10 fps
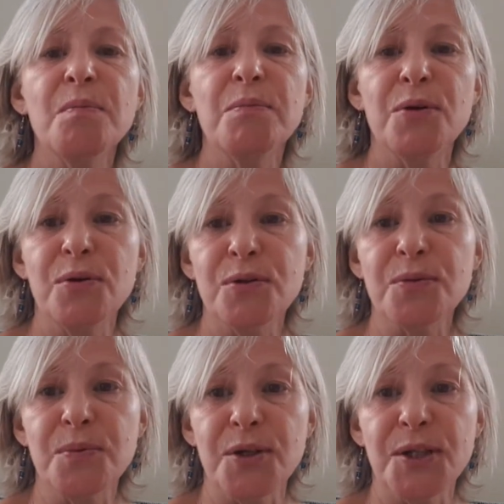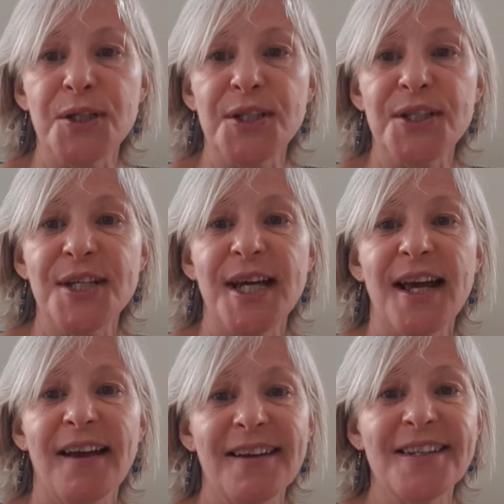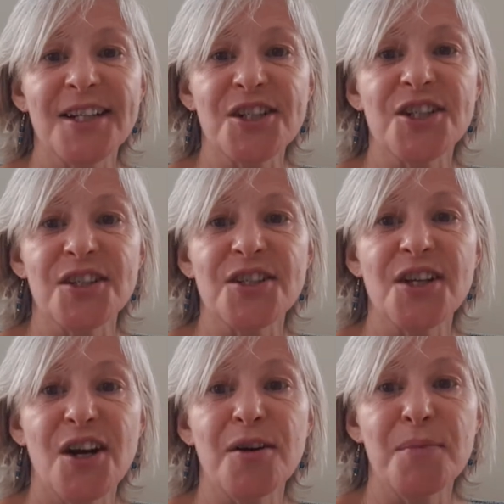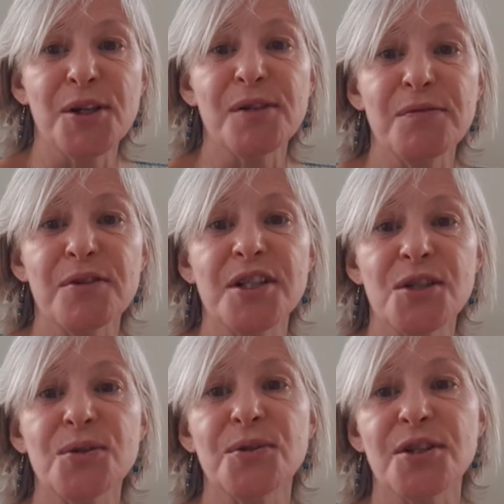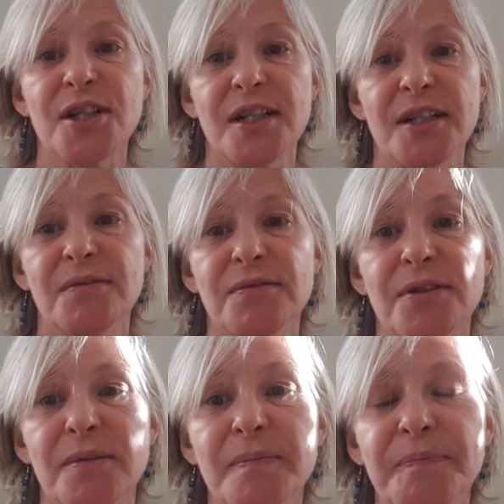Paul's words and actions are a model for us all to learn from.